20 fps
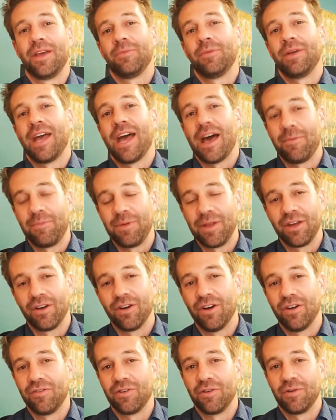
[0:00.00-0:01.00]
I'll be happy to
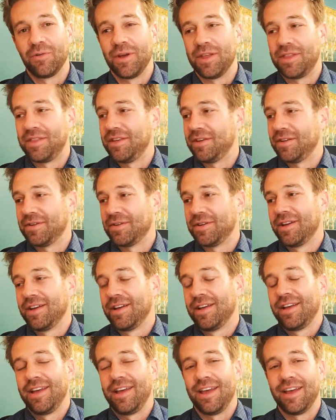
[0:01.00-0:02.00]
go over it with you
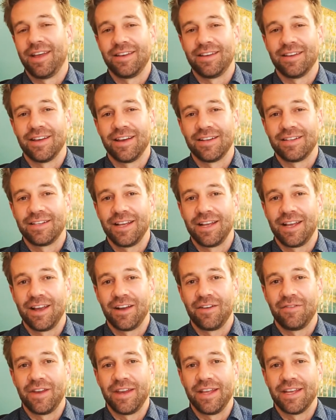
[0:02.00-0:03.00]
and uh, take
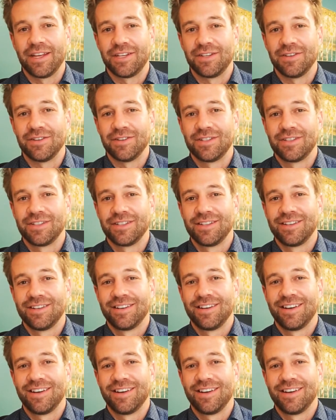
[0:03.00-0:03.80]
care of any issues.